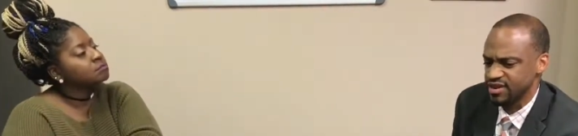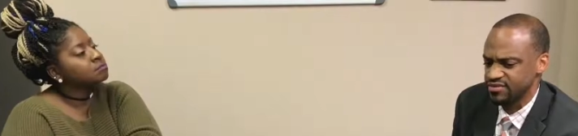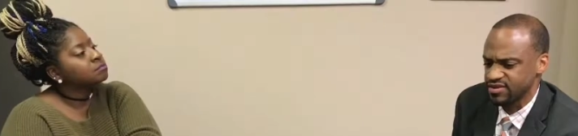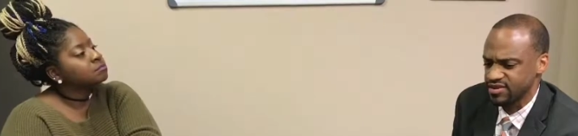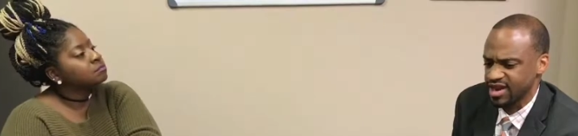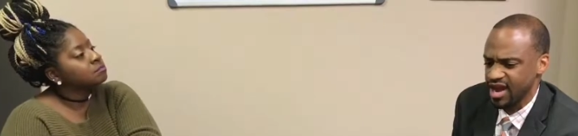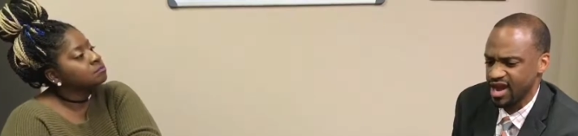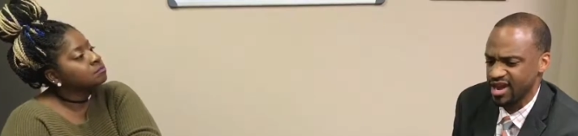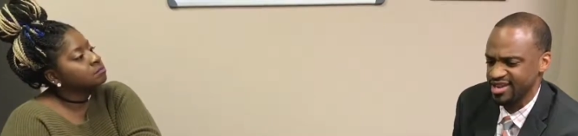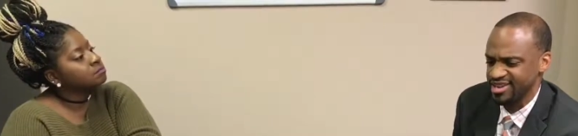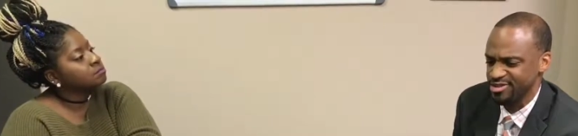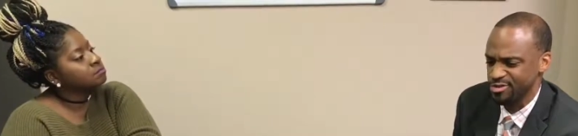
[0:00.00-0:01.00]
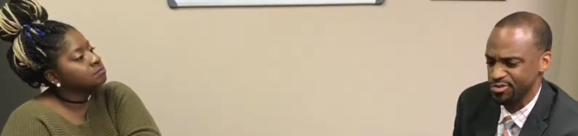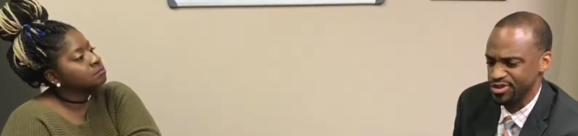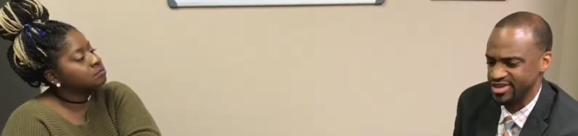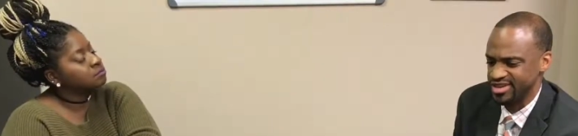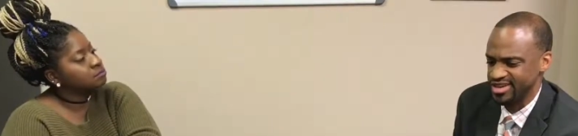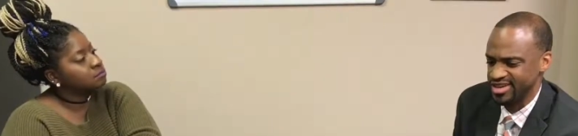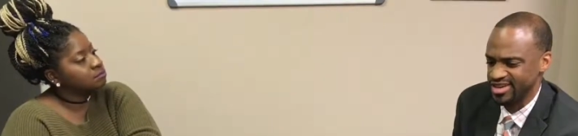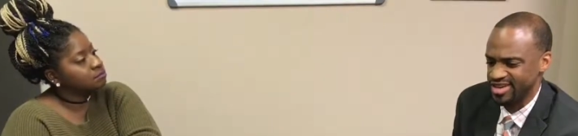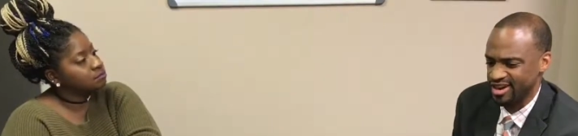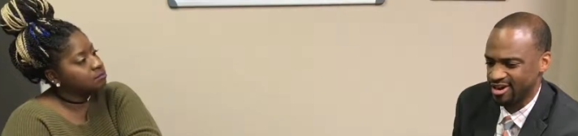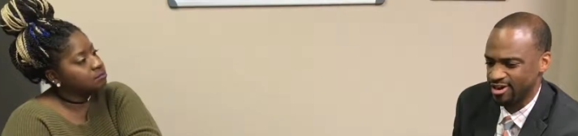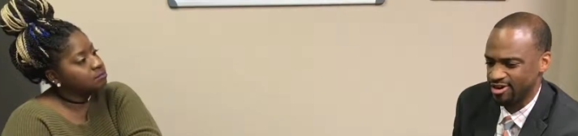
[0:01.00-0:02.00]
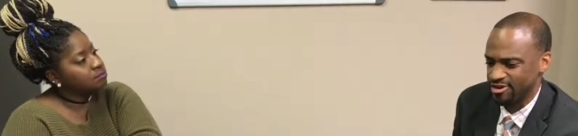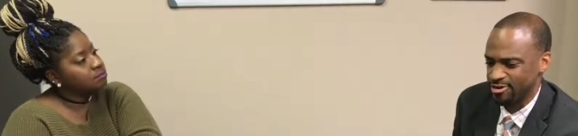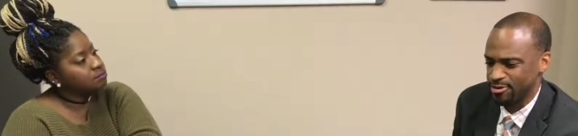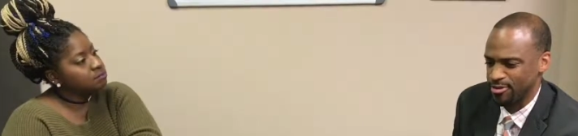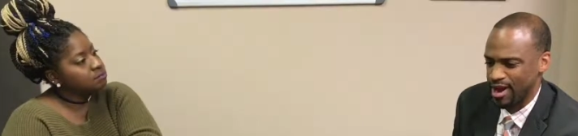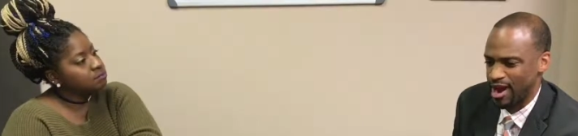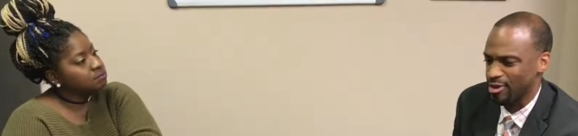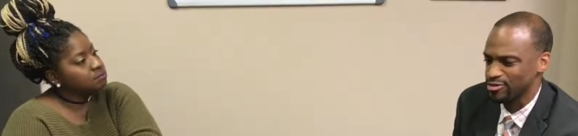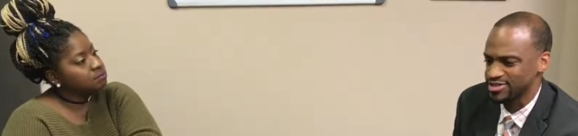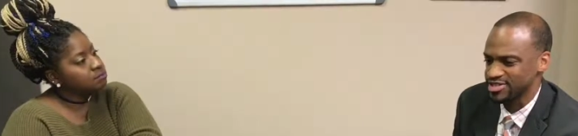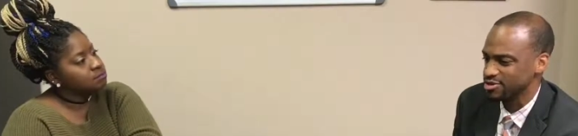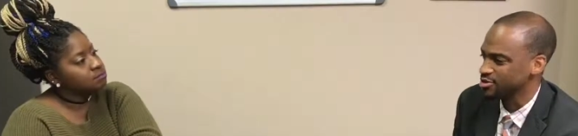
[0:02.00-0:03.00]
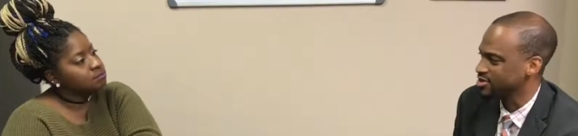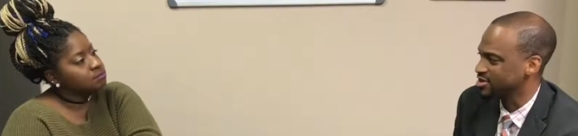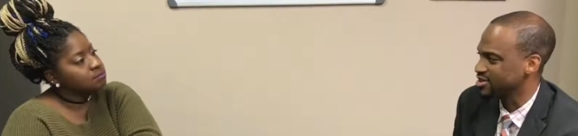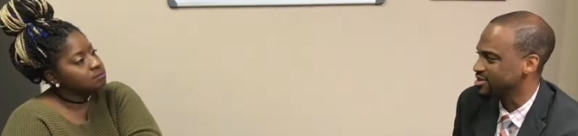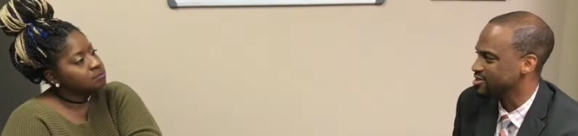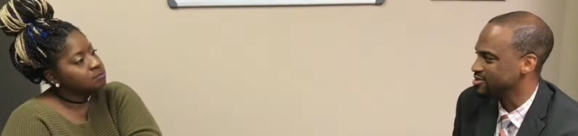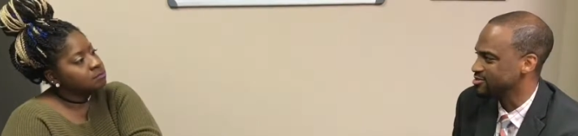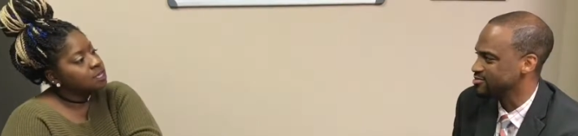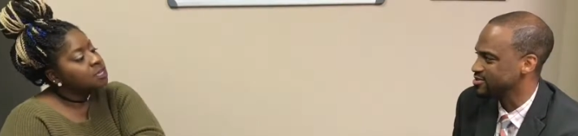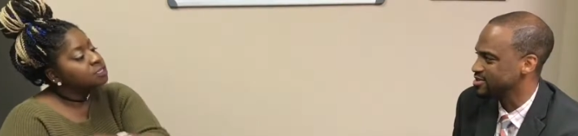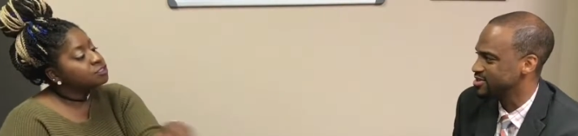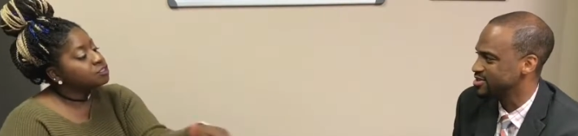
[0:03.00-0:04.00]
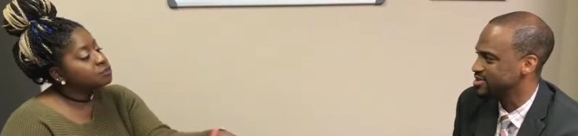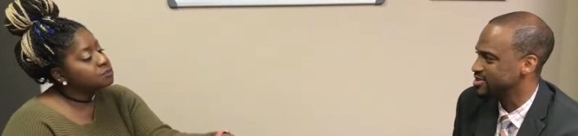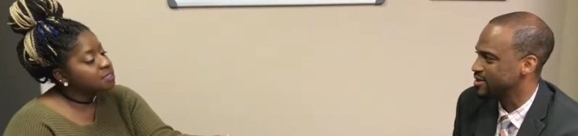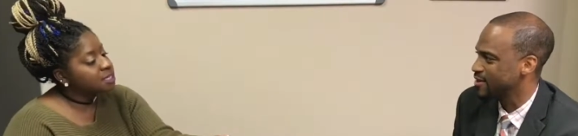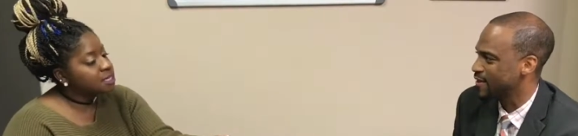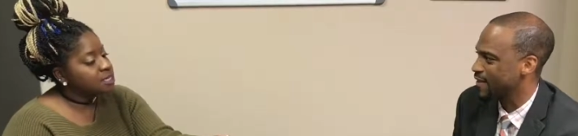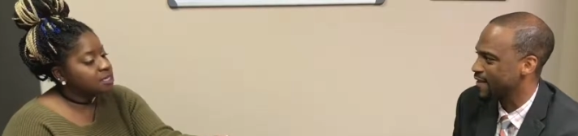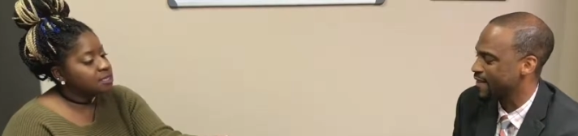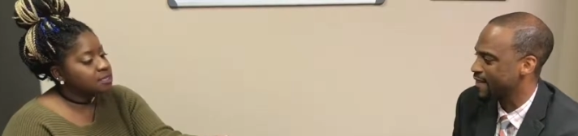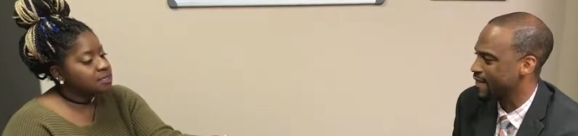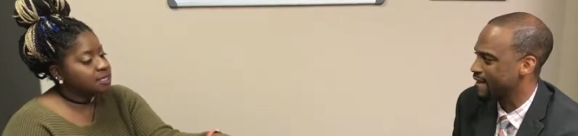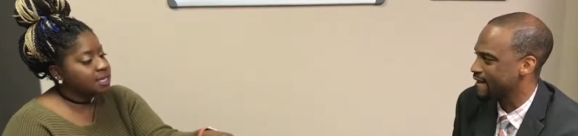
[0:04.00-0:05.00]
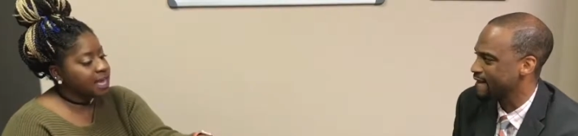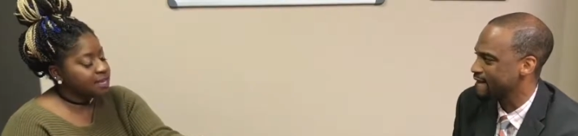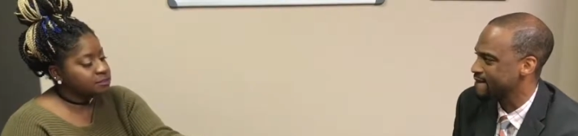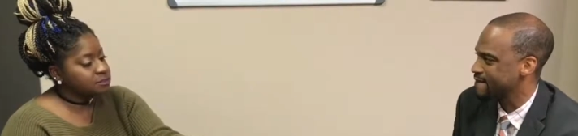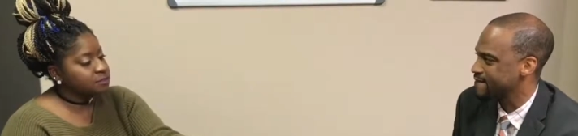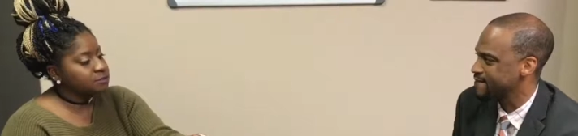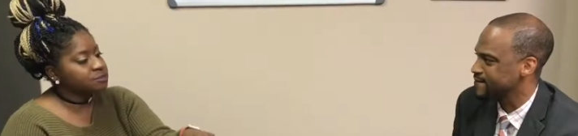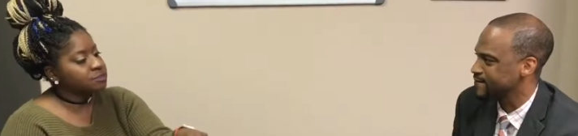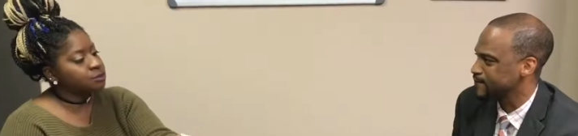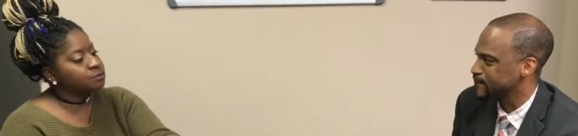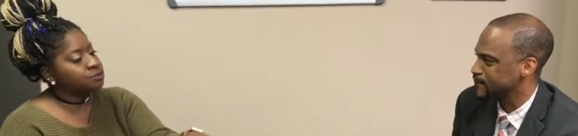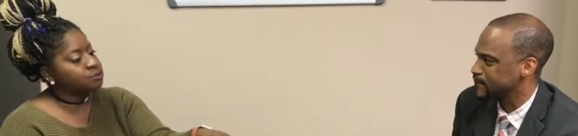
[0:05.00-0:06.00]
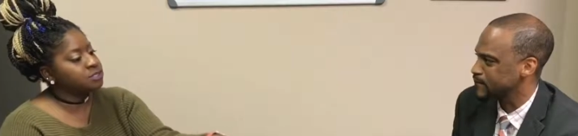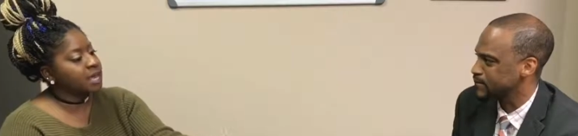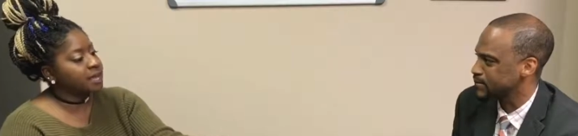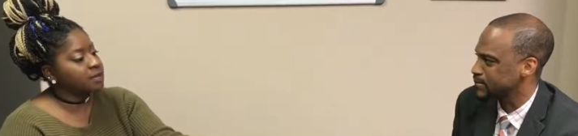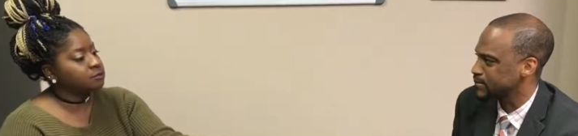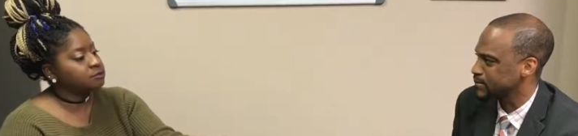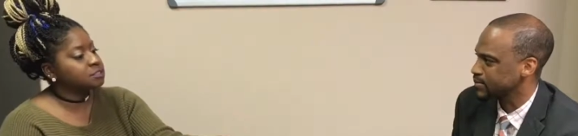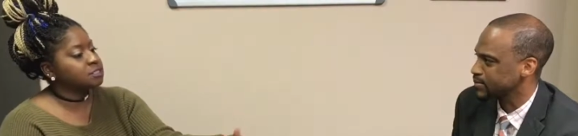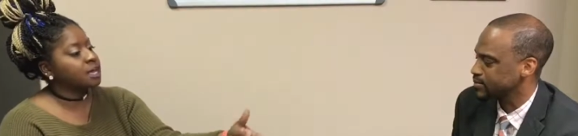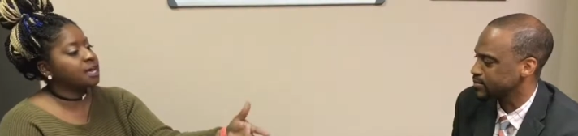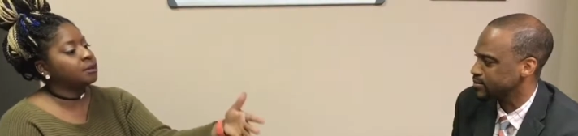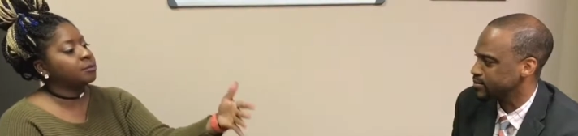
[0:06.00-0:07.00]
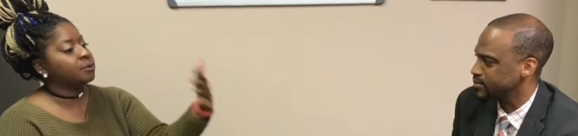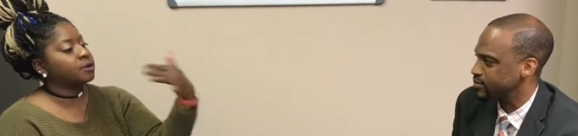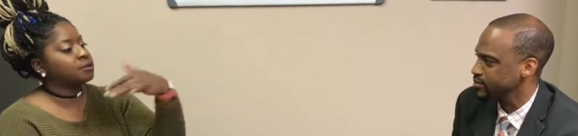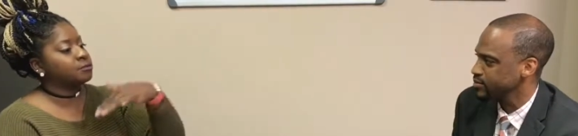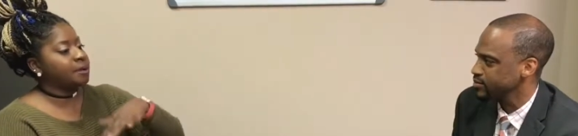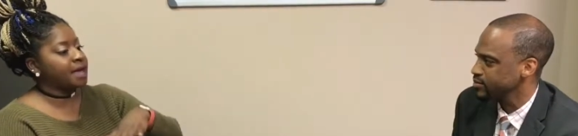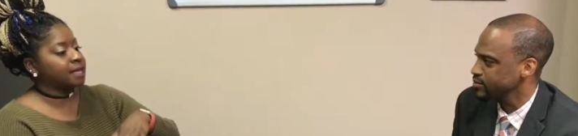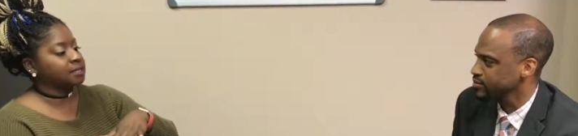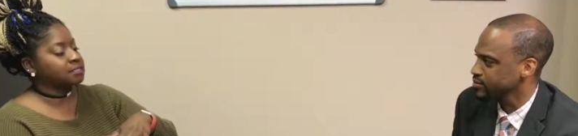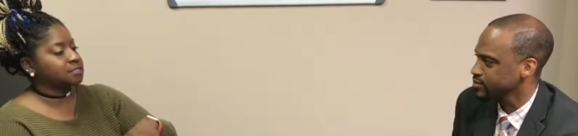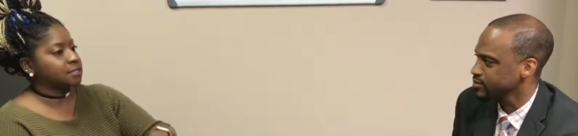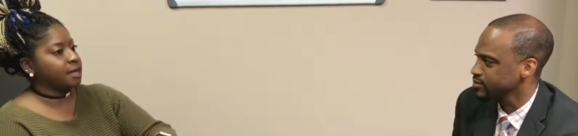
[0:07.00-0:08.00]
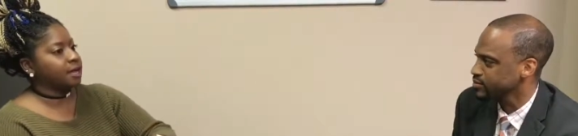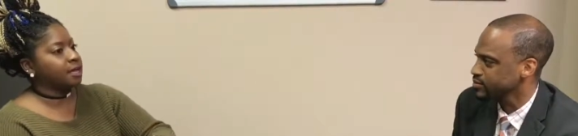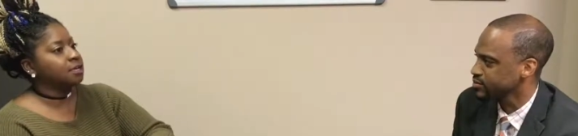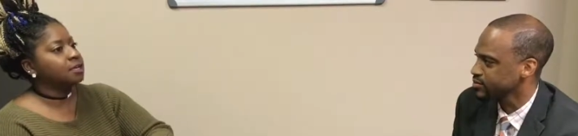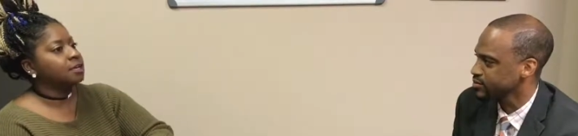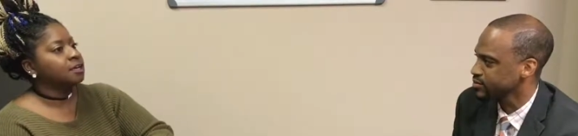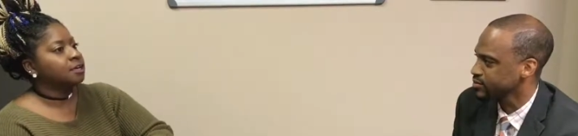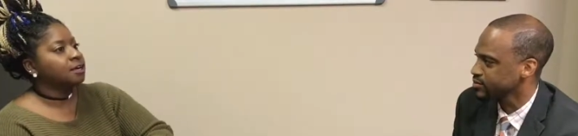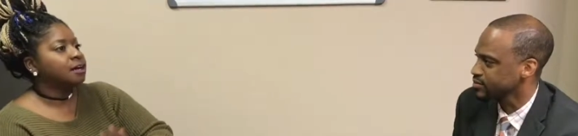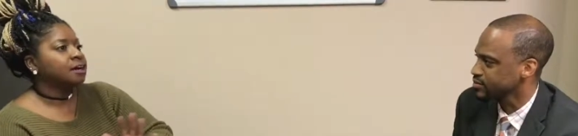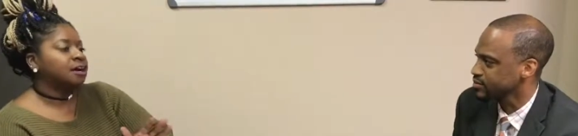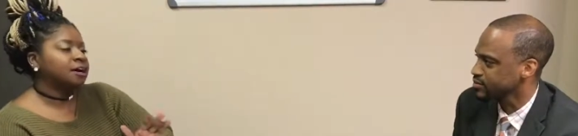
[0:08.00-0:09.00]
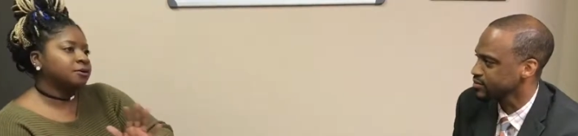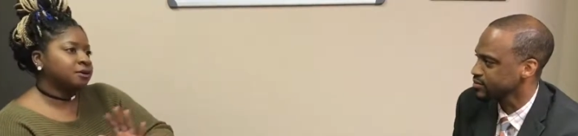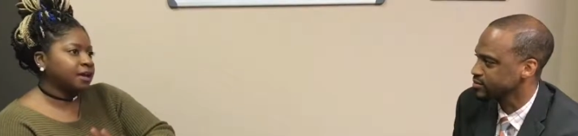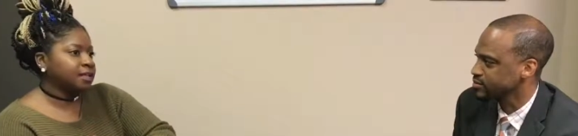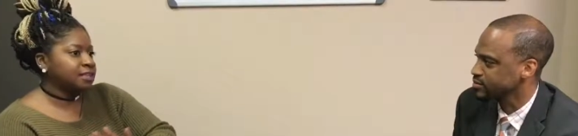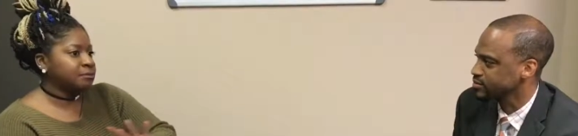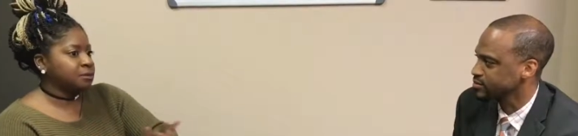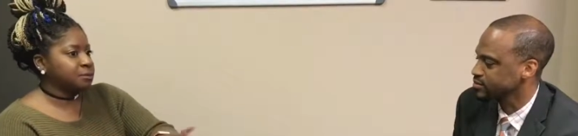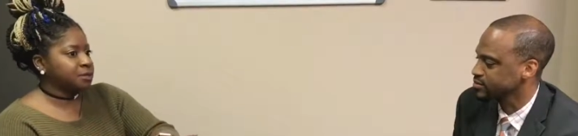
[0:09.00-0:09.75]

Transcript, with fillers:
Speaker 1: after God healed me, uh, I was still in the gloves.
Speaker 2: Do you think the cancer slowed you down to kind of bring you back to like, okay, let me